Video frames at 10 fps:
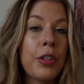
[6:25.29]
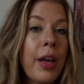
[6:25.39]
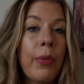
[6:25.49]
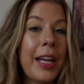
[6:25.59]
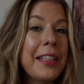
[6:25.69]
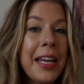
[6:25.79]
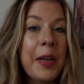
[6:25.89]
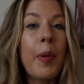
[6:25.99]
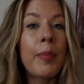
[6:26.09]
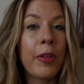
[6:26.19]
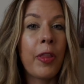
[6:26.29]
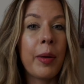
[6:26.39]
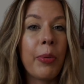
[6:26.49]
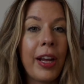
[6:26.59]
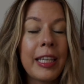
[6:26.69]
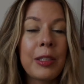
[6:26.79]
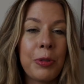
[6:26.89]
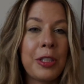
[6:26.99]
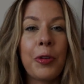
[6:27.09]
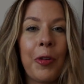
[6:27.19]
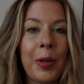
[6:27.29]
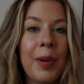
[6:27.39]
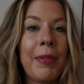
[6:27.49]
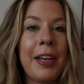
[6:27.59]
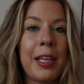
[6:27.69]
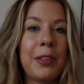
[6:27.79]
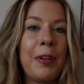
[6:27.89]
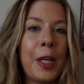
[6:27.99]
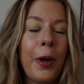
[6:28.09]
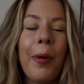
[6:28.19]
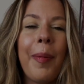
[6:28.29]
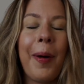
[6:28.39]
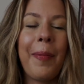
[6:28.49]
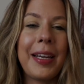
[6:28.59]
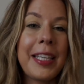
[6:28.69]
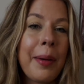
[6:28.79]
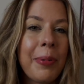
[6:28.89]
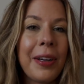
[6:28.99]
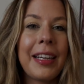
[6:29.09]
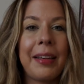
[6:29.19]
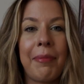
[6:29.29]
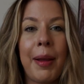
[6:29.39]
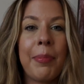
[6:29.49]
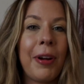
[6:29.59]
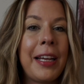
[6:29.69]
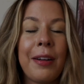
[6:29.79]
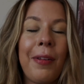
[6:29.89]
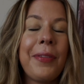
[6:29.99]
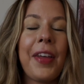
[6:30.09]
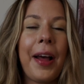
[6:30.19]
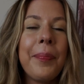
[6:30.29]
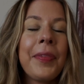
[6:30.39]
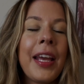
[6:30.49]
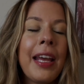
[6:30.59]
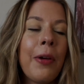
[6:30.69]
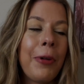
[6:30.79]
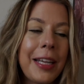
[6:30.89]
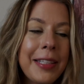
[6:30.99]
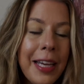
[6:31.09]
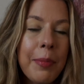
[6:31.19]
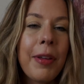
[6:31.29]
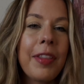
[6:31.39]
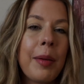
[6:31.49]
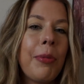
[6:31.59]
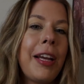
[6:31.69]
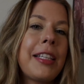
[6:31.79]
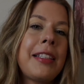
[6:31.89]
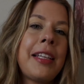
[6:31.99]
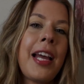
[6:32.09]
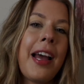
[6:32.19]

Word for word: so that when I take my monthly breaks, which is going to be my next video about my tapering and my break and all of that, when I take monthly breaks,